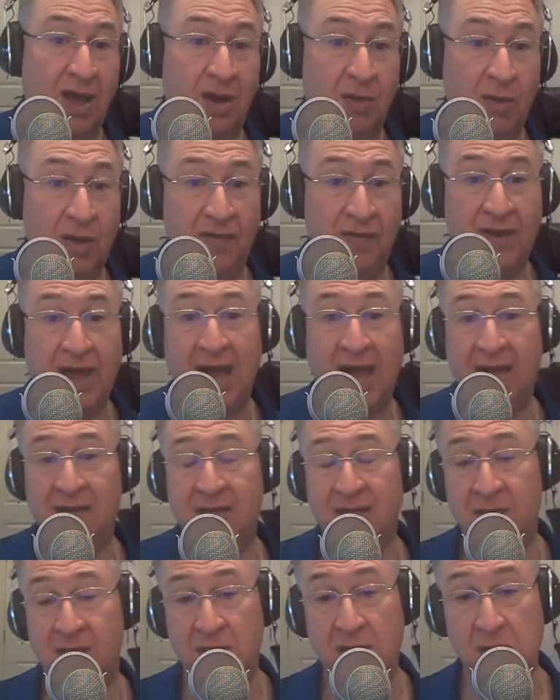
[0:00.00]
We've
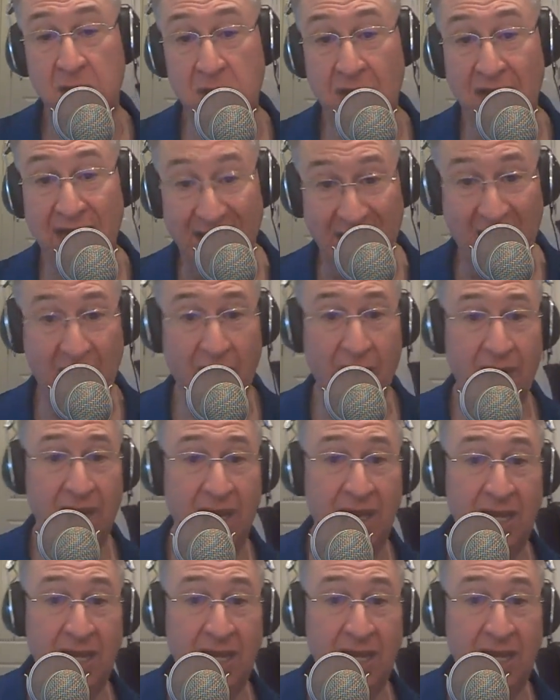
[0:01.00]
got T.J. Carey,